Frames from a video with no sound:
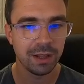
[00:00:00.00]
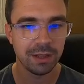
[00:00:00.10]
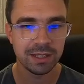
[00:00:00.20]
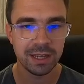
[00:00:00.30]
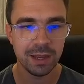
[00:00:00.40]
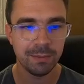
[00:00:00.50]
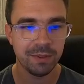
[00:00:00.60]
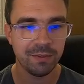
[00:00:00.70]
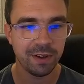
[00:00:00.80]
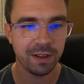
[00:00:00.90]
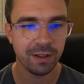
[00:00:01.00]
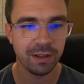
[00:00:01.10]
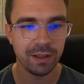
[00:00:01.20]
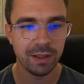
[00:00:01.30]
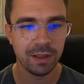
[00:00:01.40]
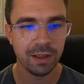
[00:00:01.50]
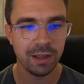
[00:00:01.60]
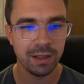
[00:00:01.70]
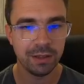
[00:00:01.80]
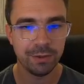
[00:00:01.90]
let's say empty file
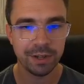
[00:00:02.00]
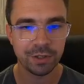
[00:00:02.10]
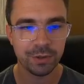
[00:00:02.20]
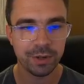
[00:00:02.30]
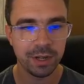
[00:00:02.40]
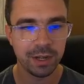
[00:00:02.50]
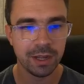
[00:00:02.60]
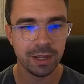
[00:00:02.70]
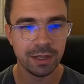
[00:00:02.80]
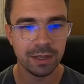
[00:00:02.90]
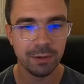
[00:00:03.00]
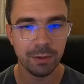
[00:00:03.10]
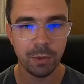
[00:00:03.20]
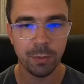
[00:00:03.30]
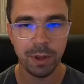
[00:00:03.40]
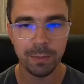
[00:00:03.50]
and directory, they will pop